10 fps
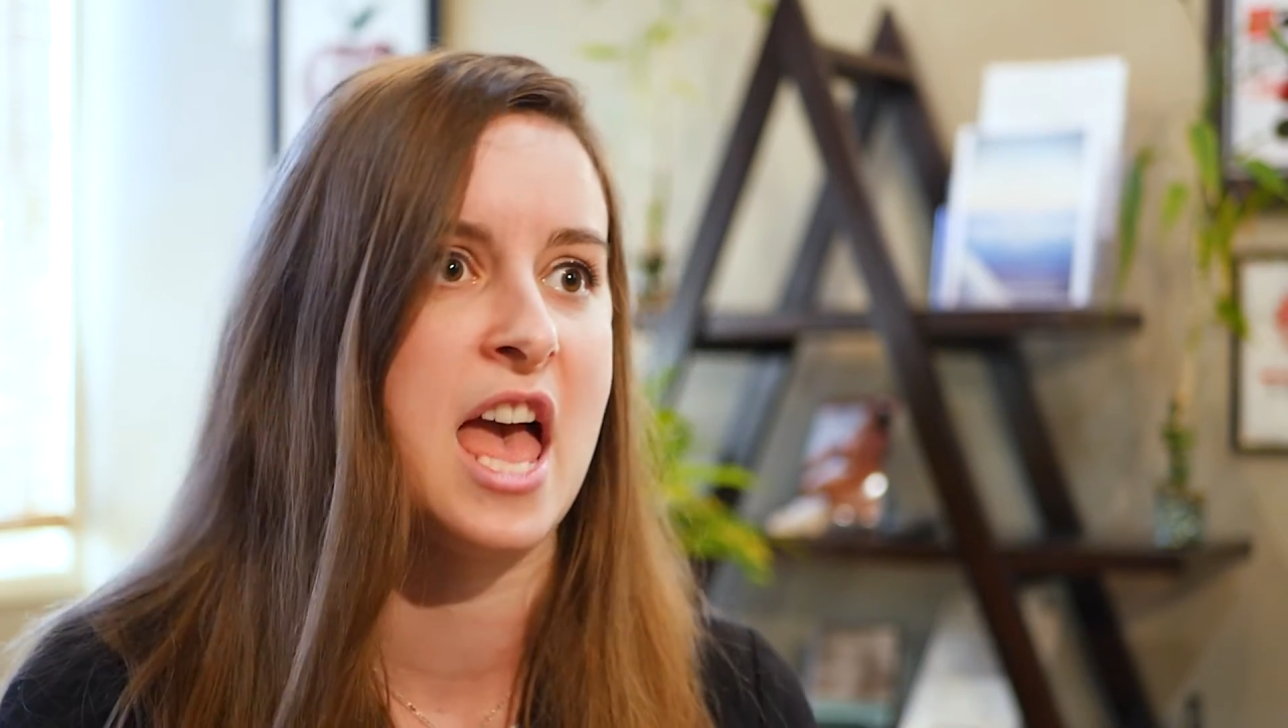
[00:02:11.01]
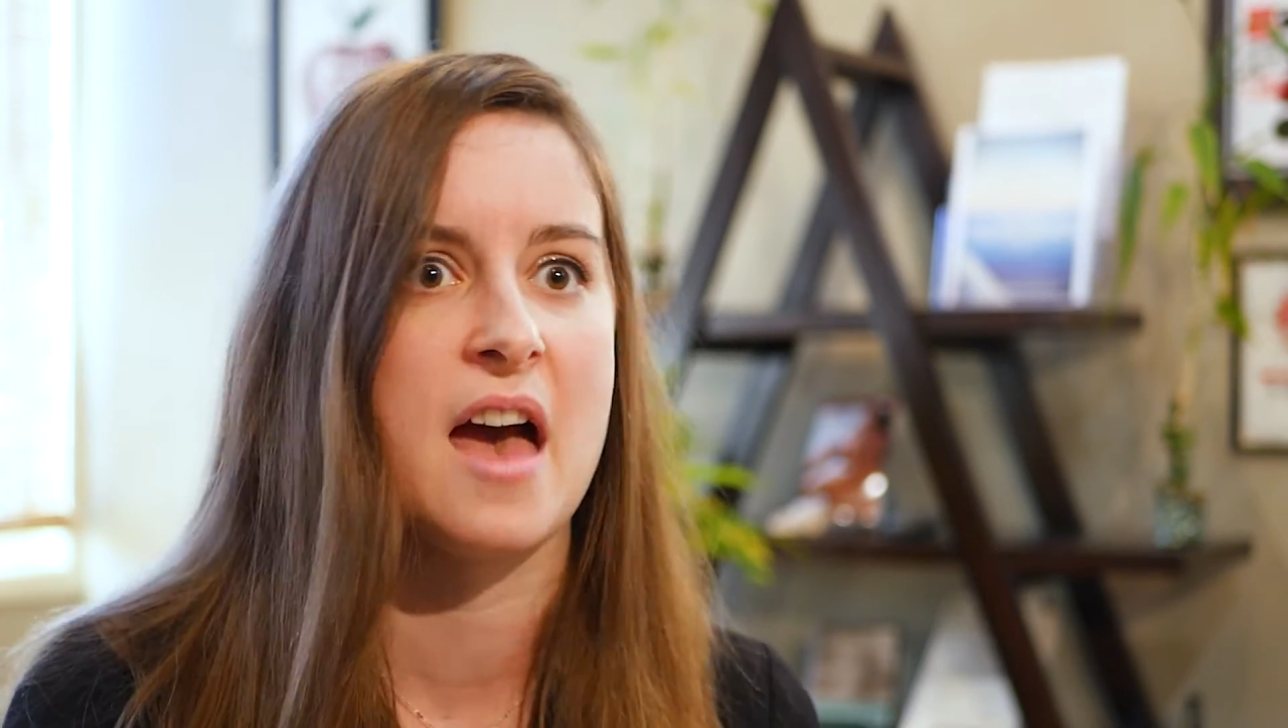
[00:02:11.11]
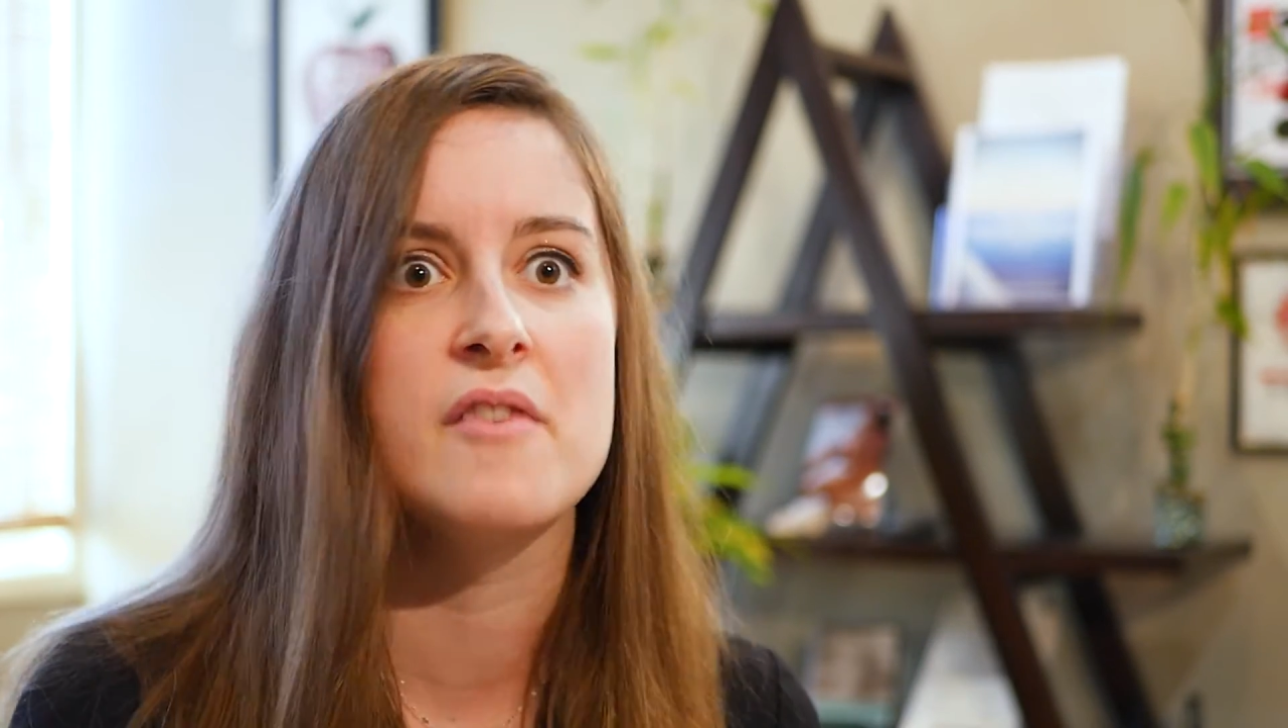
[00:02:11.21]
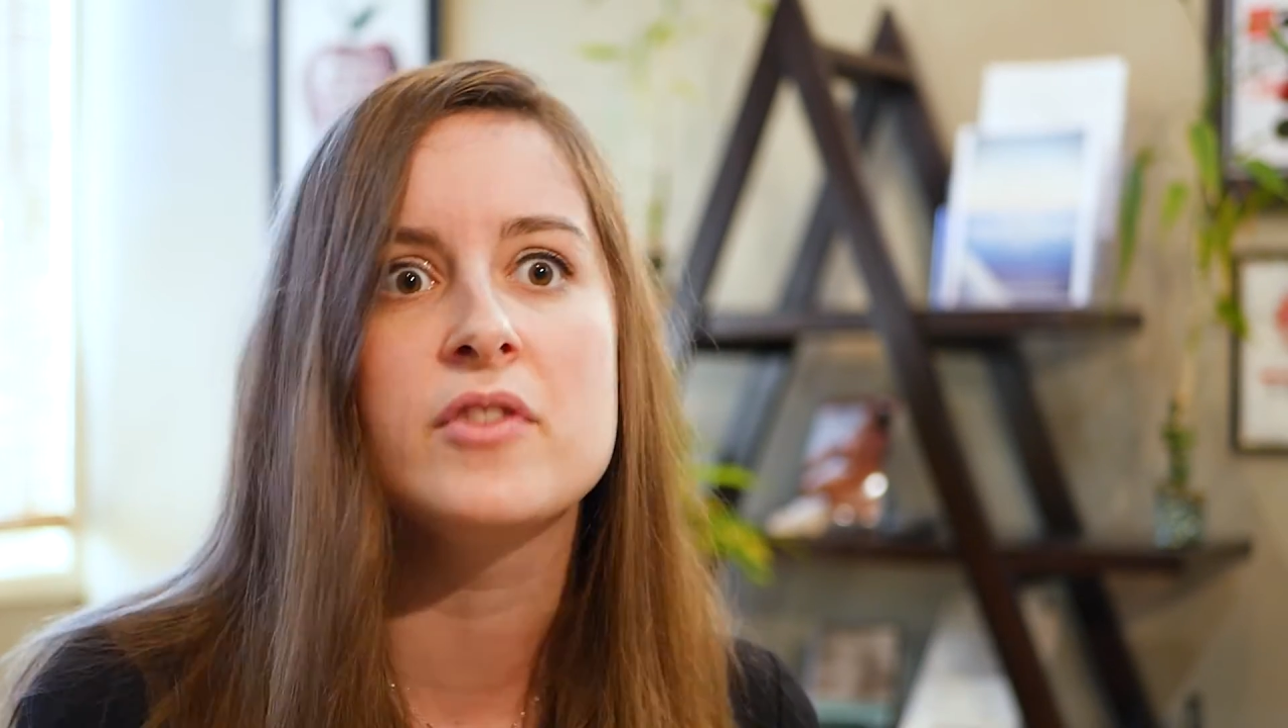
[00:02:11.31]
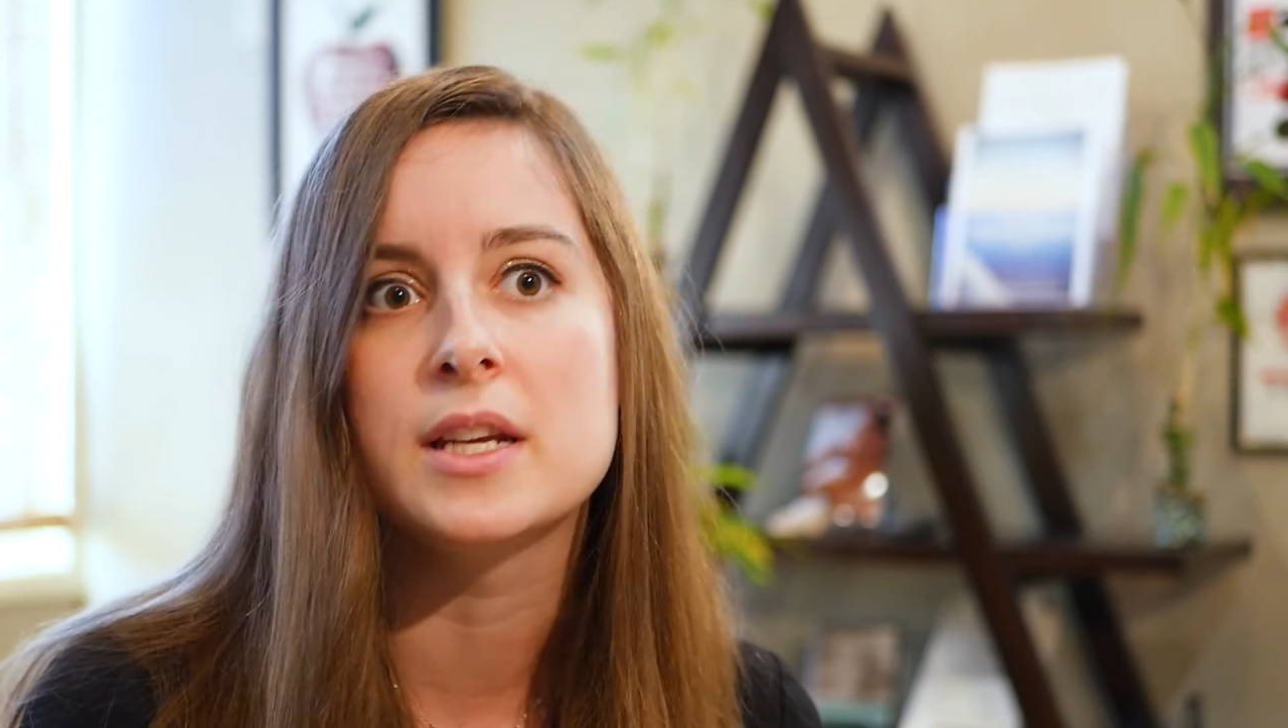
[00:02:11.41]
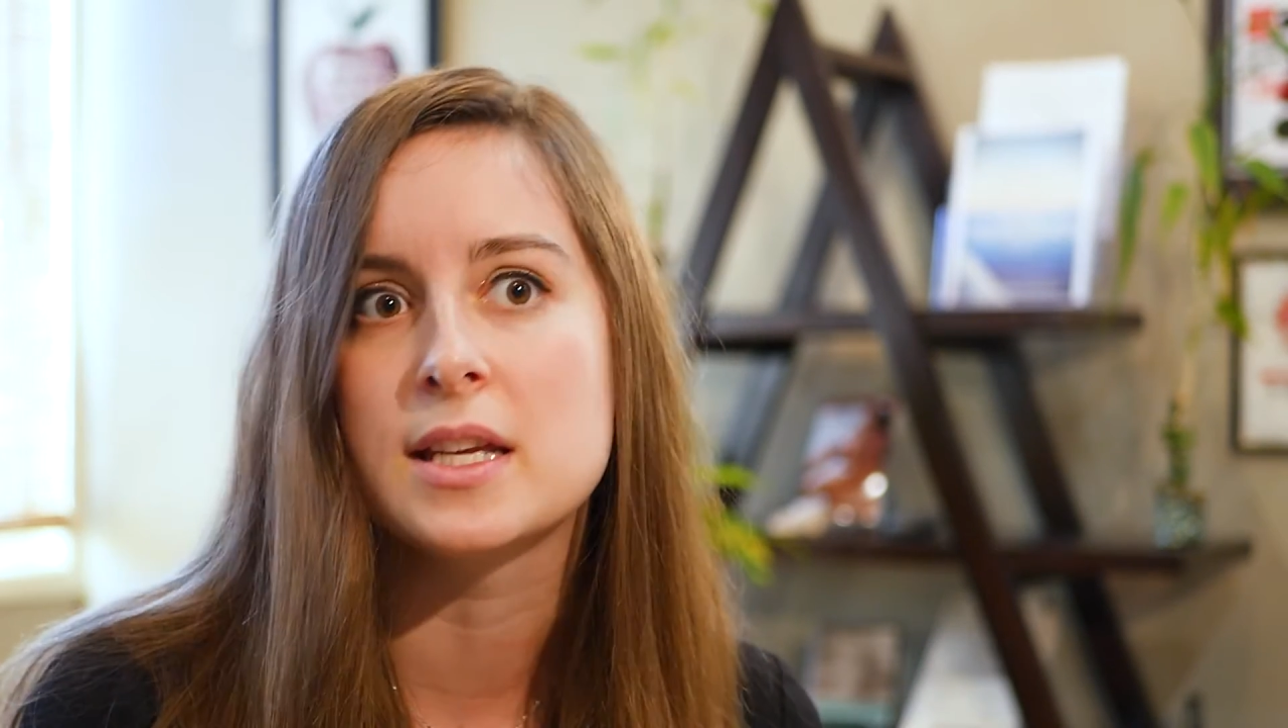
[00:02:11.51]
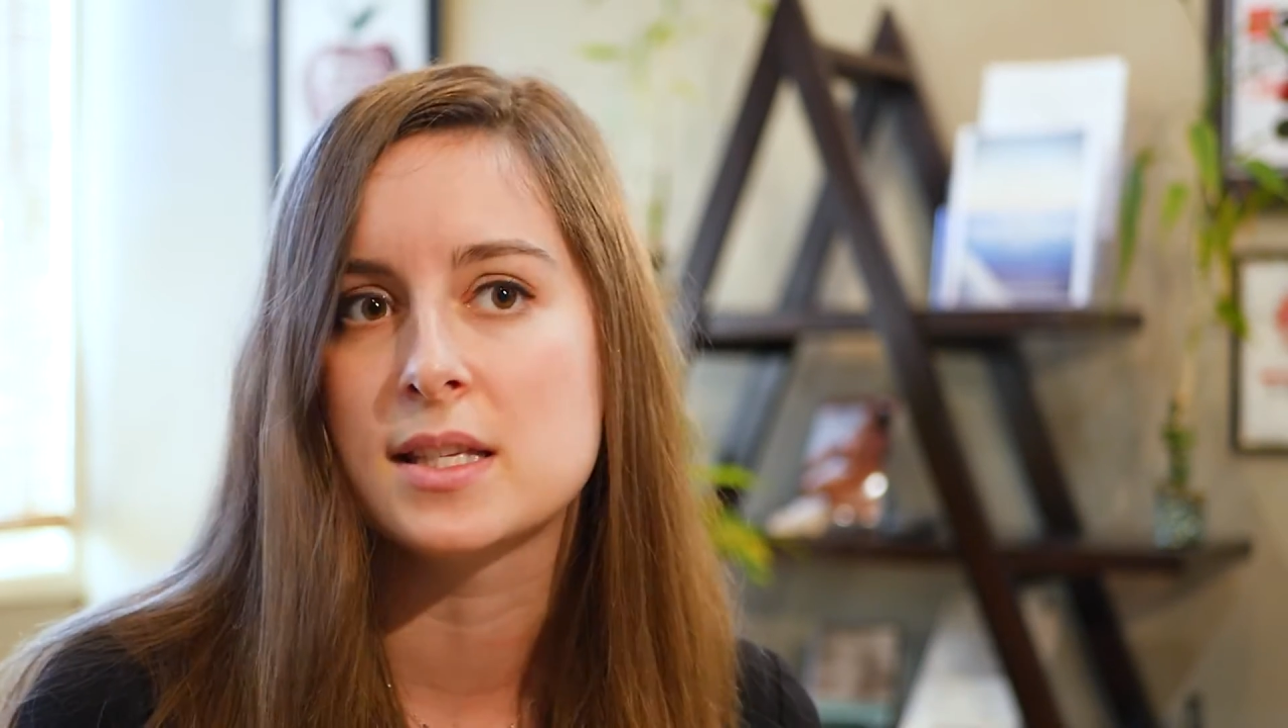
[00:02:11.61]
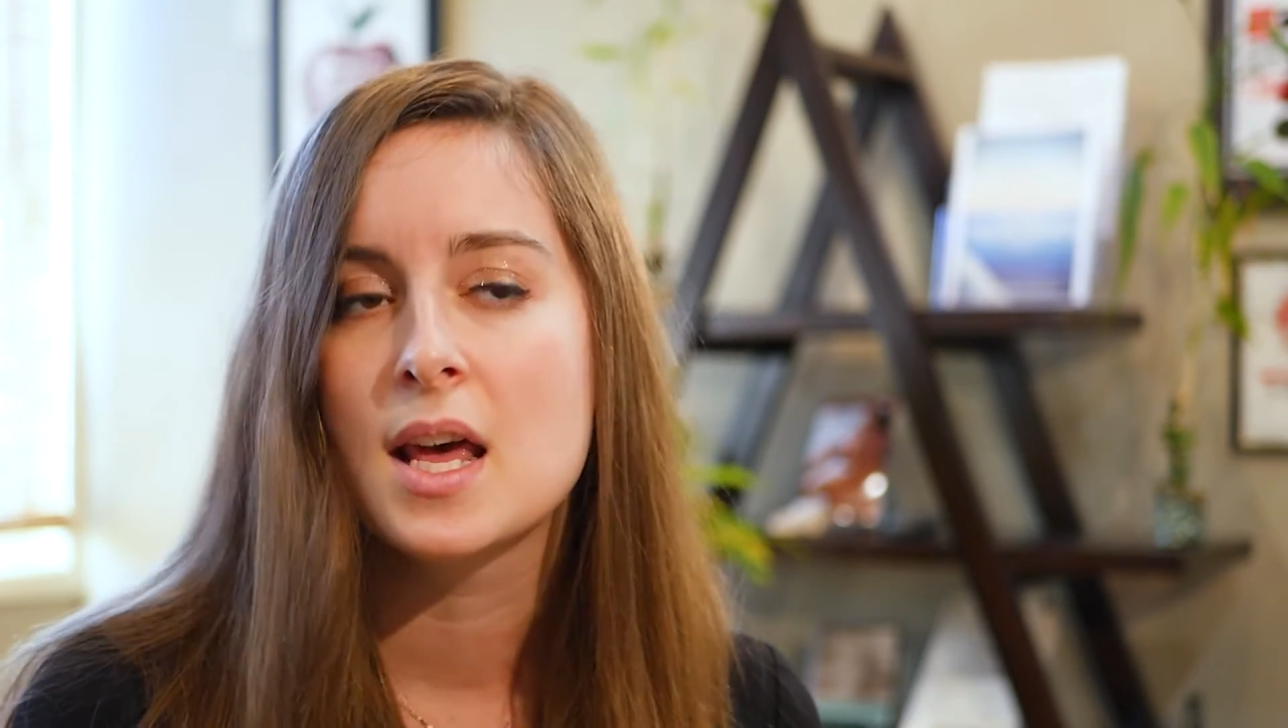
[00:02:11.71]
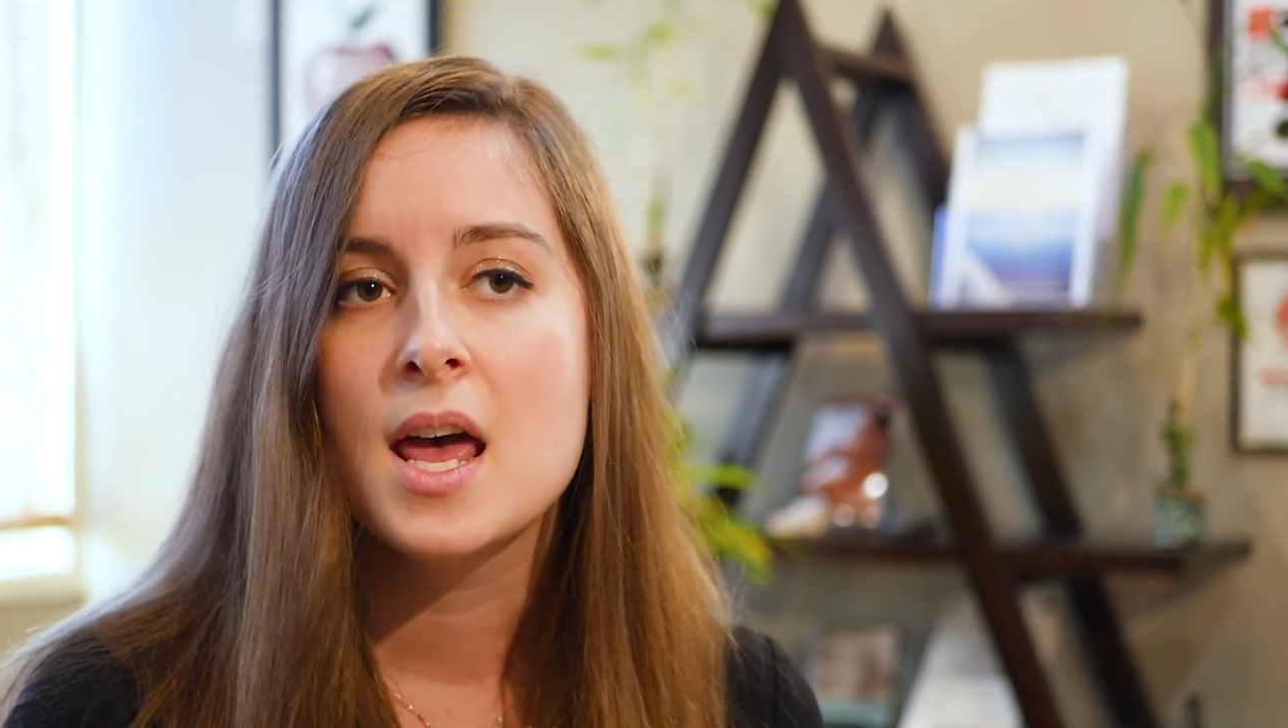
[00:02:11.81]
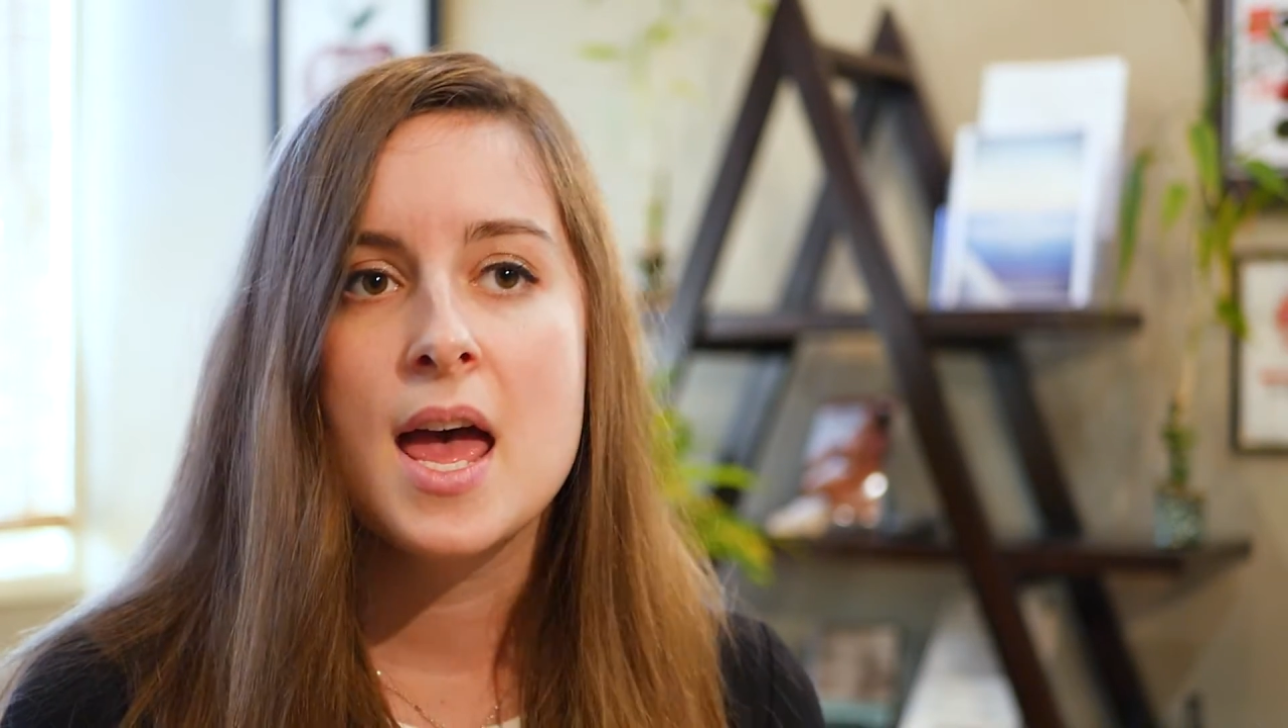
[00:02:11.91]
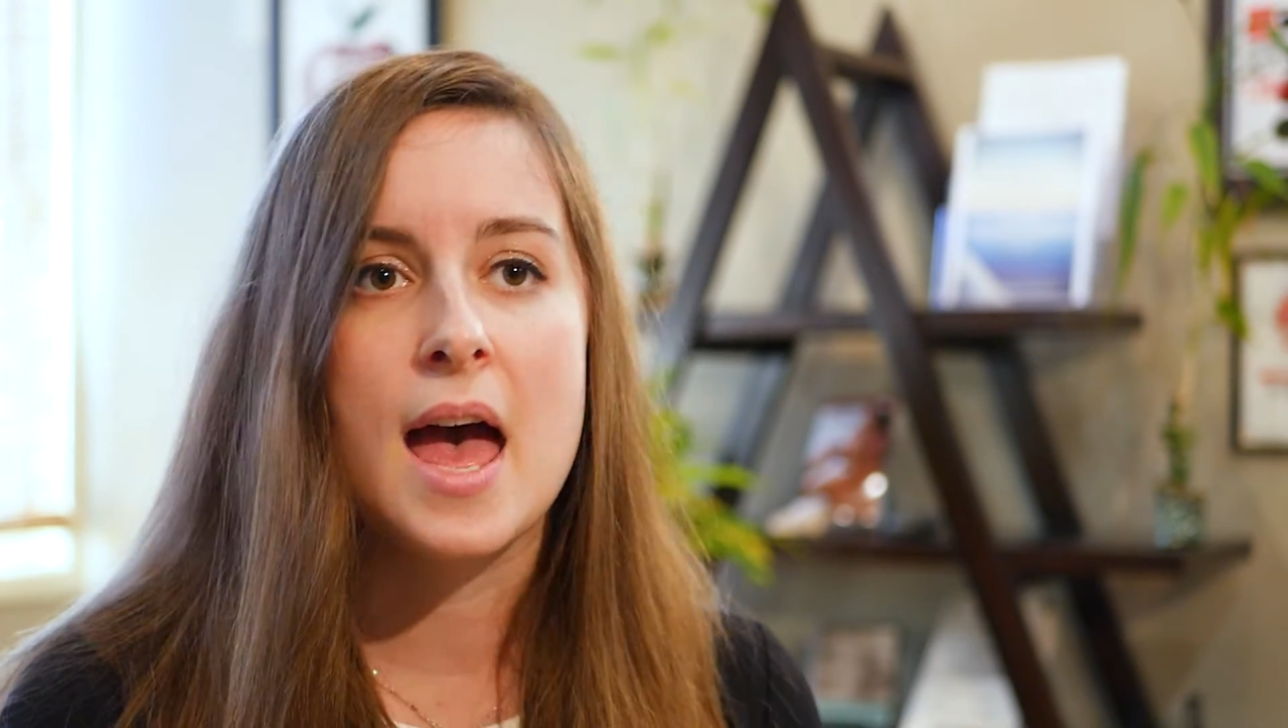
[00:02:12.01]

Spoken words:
heaviness